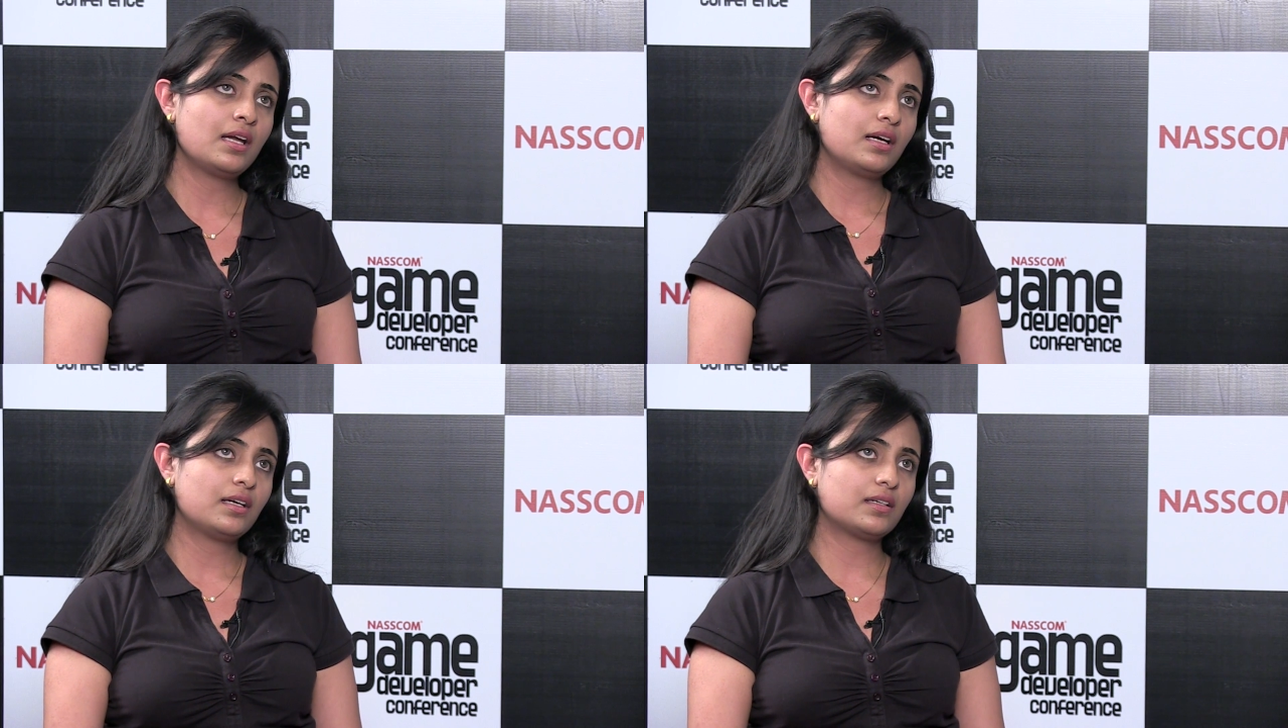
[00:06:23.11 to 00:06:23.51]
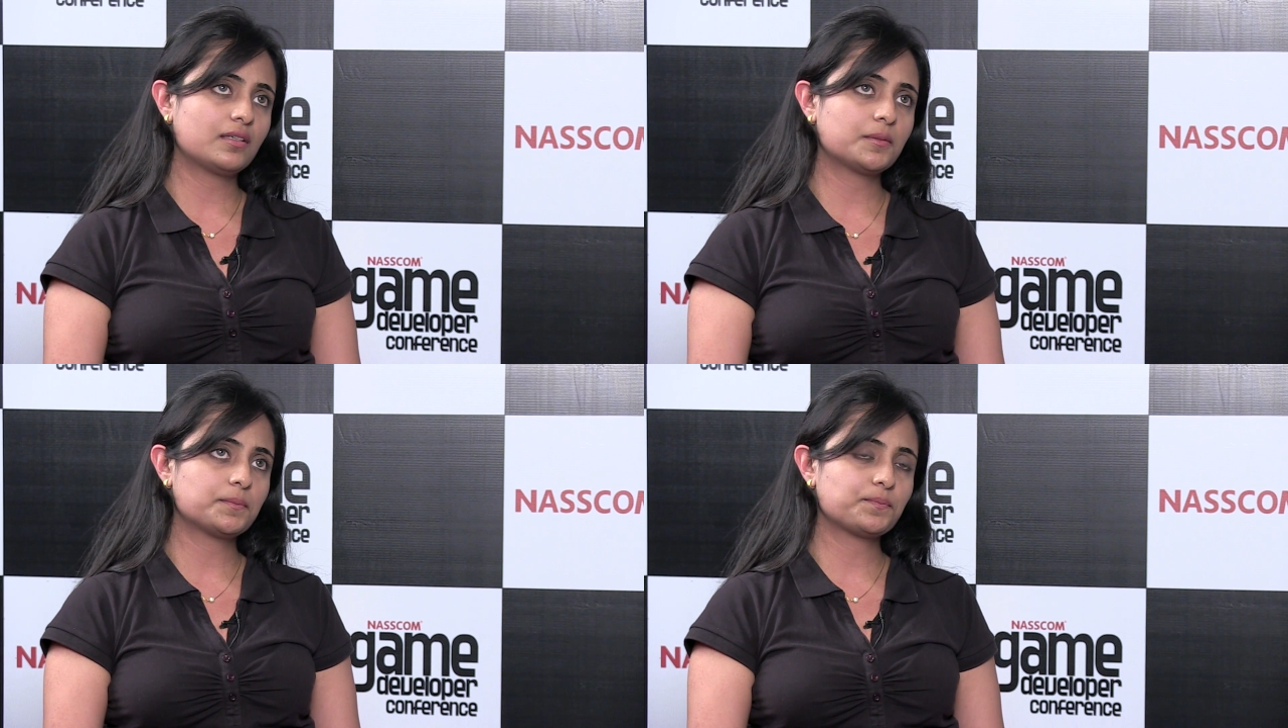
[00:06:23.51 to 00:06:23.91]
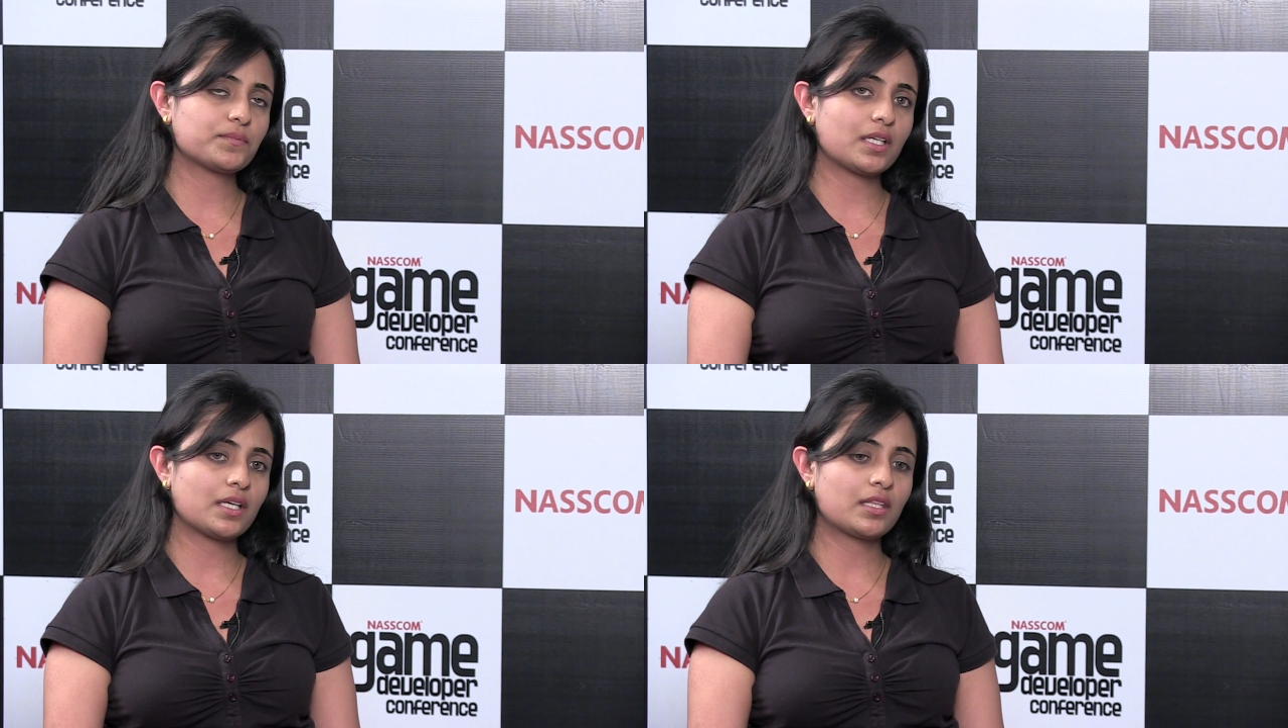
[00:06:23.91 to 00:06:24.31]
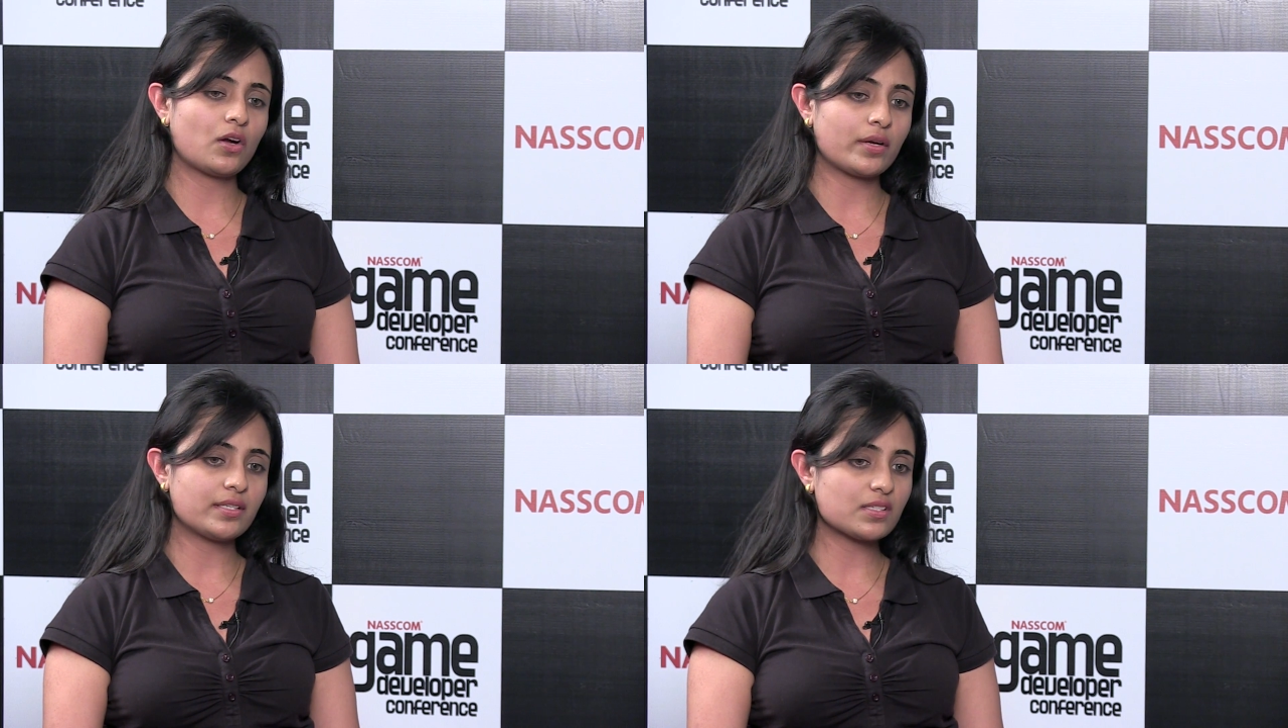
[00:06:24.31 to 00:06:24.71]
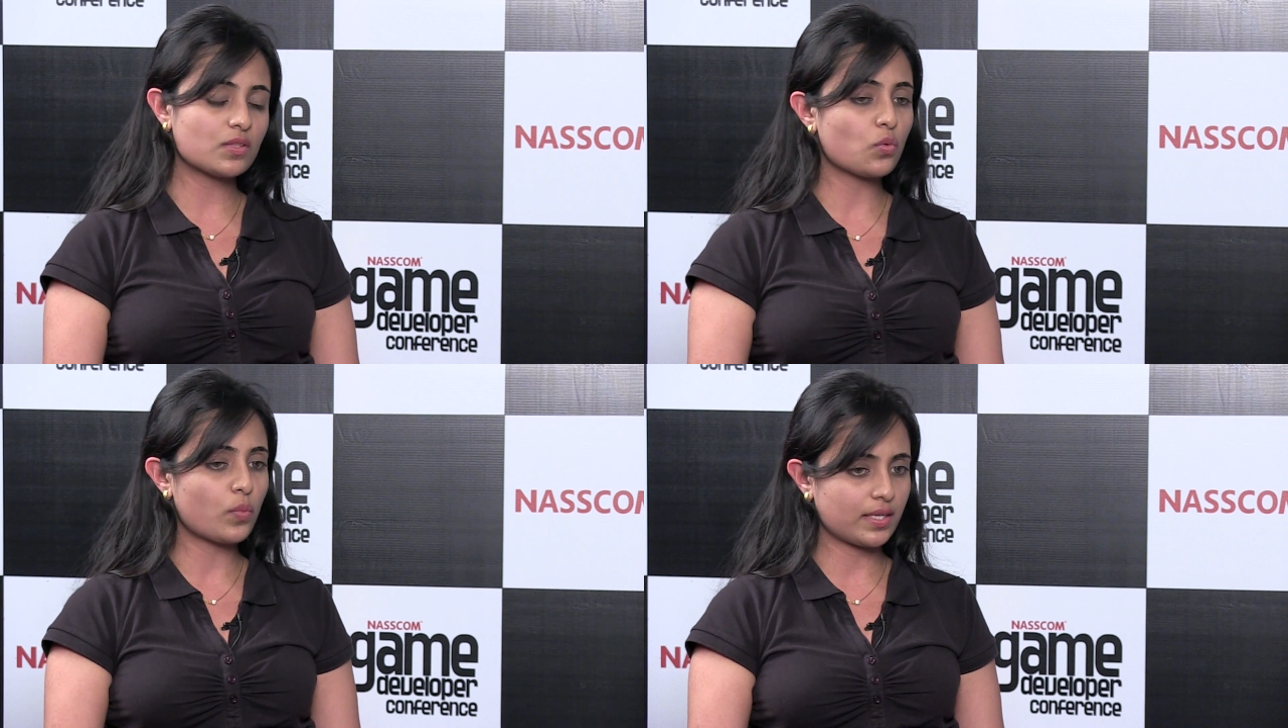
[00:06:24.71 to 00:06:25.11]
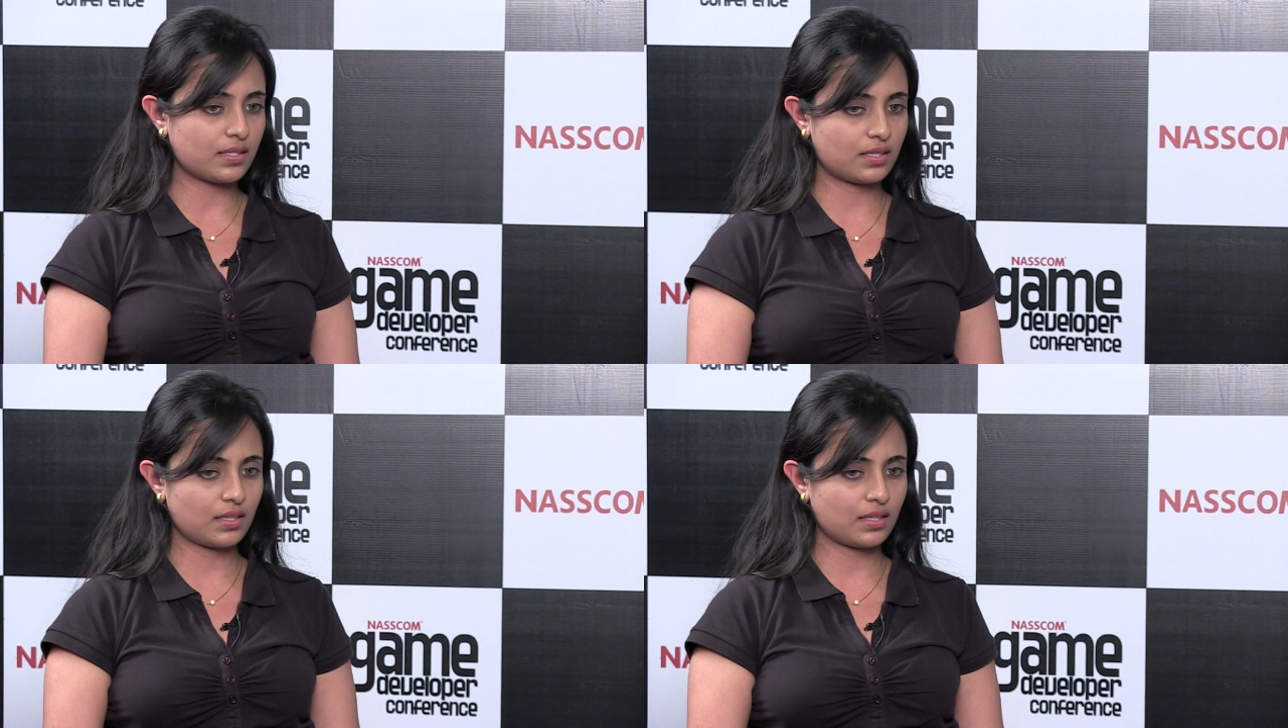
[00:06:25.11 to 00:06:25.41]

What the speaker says: the audience in the West,